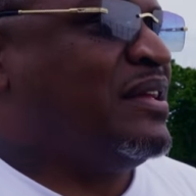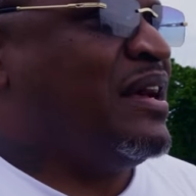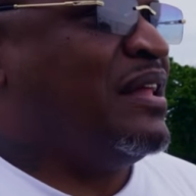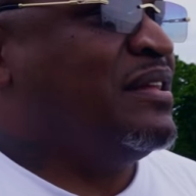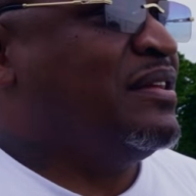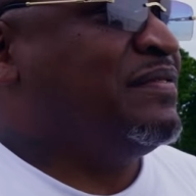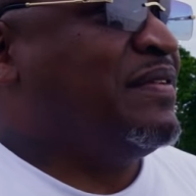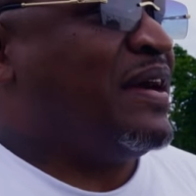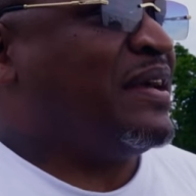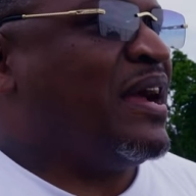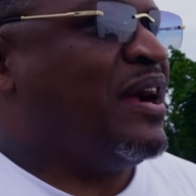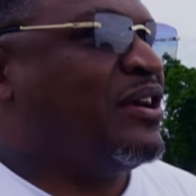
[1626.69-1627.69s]
think I lived
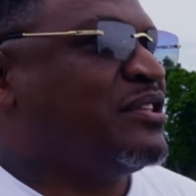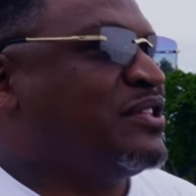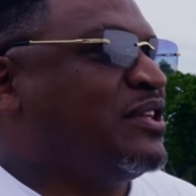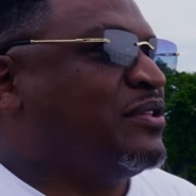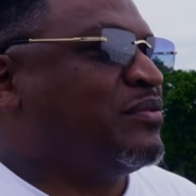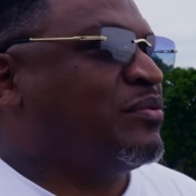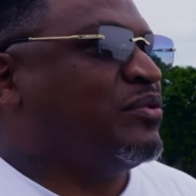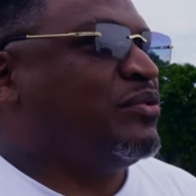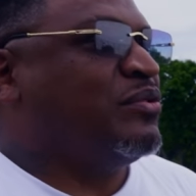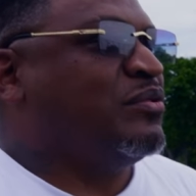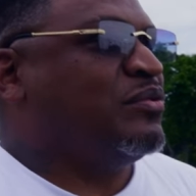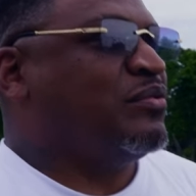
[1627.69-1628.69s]
vicariously through
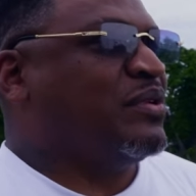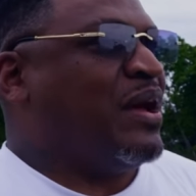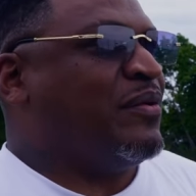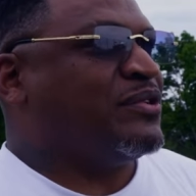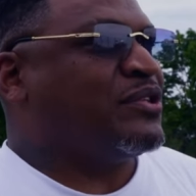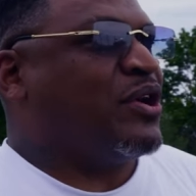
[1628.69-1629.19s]
when I was